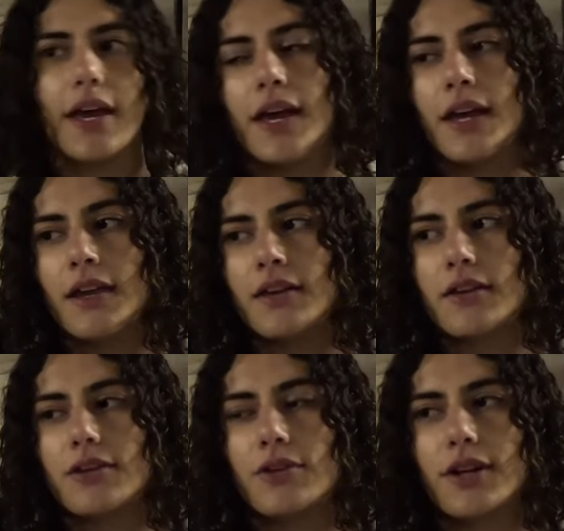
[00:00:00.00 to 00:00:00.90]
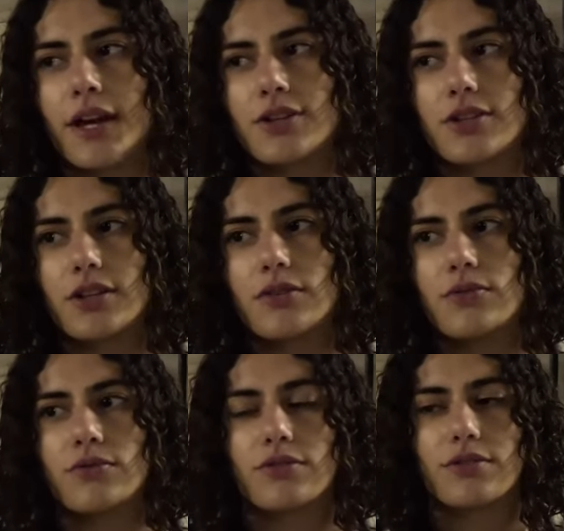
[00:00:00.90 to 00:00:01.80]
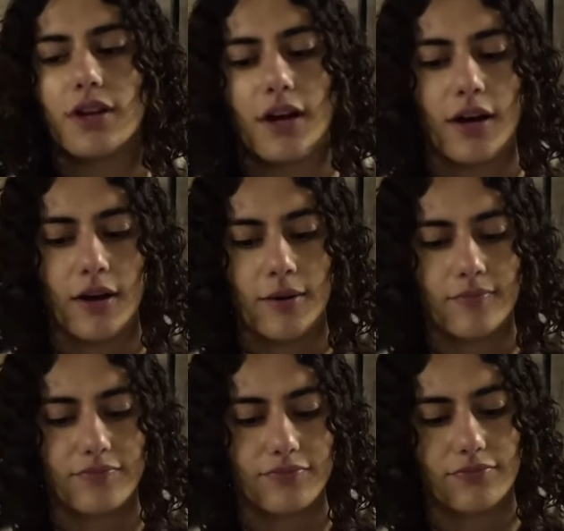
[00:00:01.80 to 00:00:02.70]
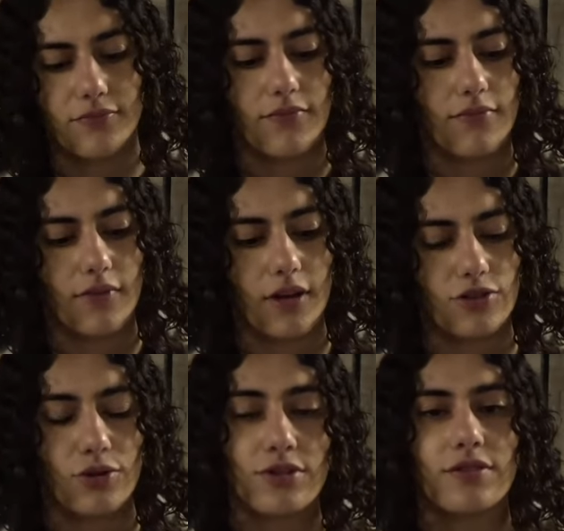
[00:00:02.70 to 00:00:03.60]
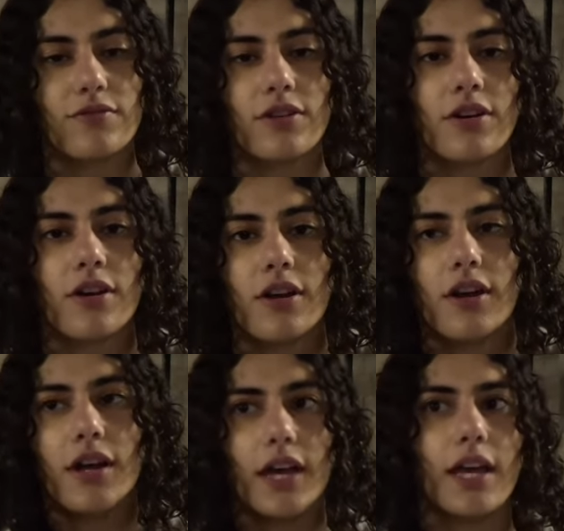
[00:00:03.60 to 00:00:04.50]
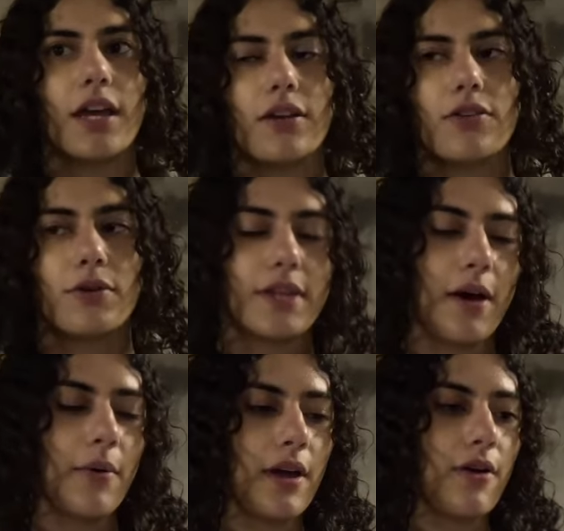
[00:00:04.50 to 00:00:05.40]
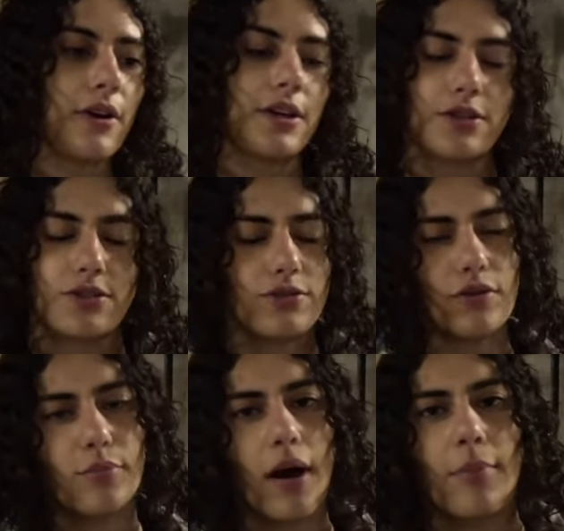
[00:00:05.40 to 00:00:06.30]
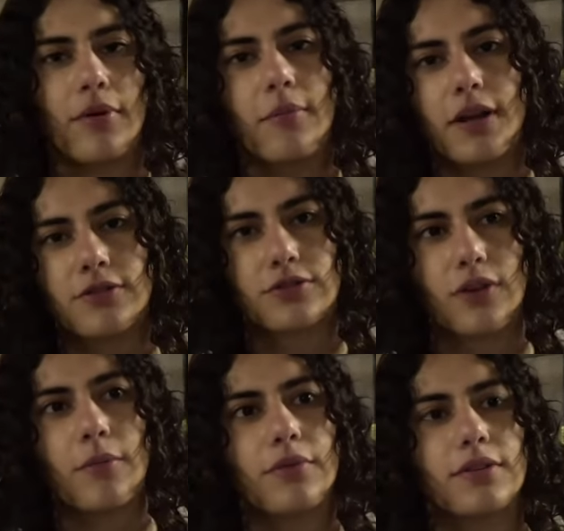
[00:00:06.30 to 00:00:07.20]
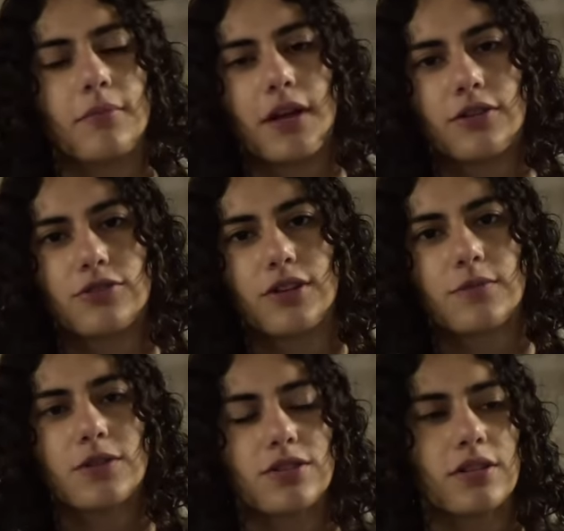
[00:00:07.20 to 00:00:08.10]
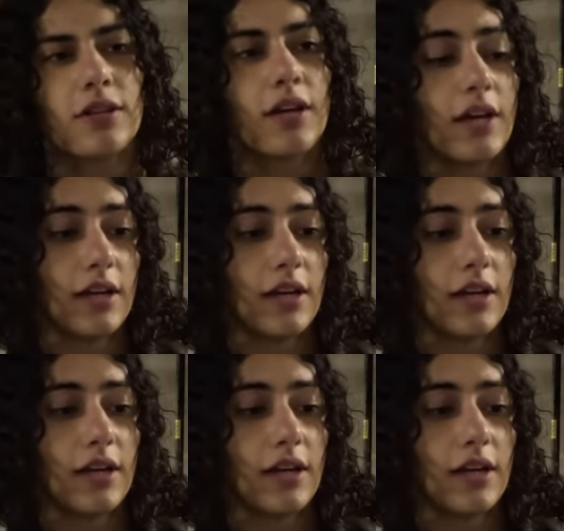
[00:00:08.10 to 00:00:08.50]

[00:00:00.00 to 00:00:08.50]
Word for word: and you can actually use a short shifter and do it that way, or you could just do a proper manual swap with the manual transmission.